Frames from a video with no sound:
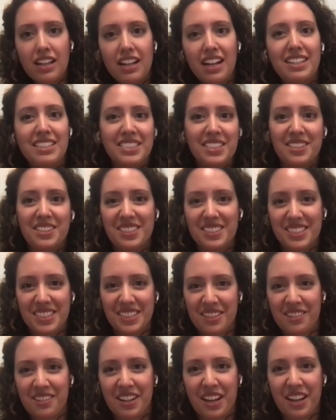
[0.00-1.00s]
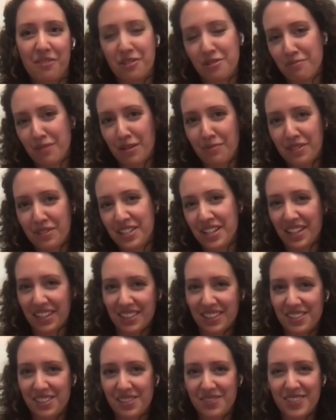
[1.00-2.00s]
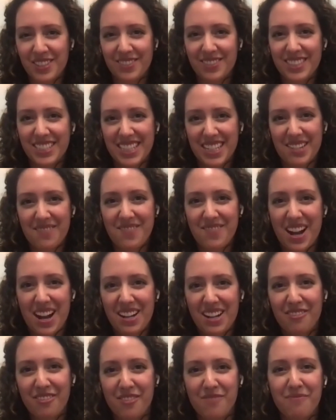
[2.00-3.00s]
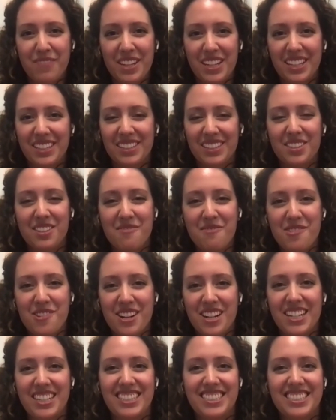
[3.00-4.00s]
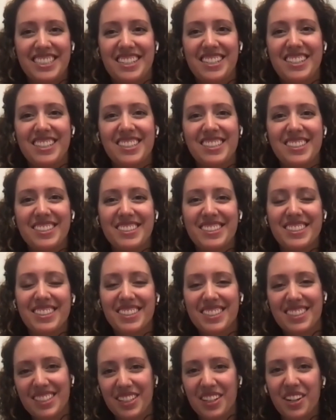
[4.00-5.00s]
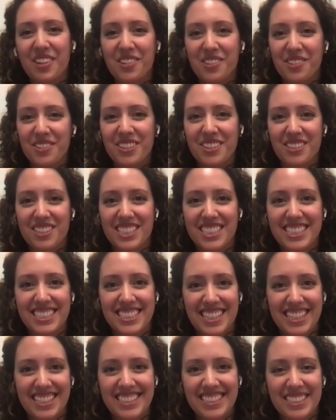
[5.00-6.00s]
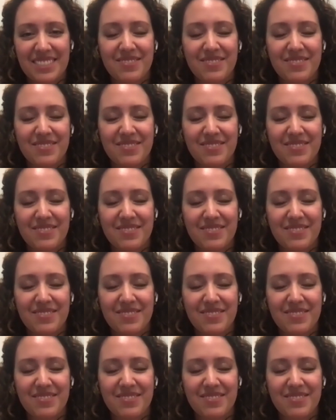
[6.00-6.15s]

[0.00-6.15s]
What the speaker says: as long as they're okay with maybe taking a little bit of a step back from being a little more hands-on on the code or the designs